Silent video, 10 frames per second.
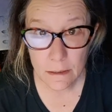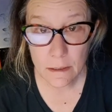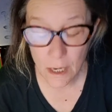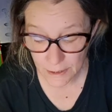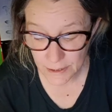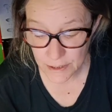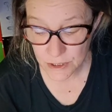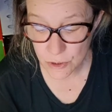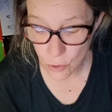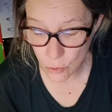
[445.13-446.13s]
Connie's
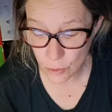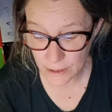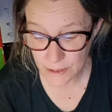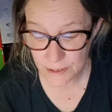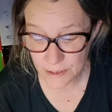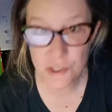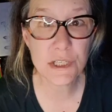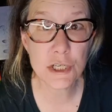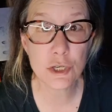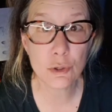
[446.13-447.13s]
goal is just
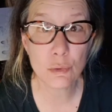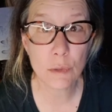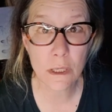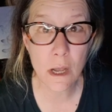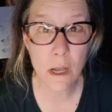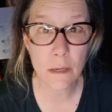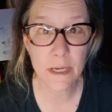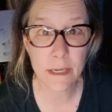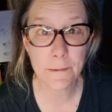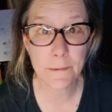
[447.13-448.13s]
to
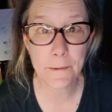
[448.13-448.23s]
accommodate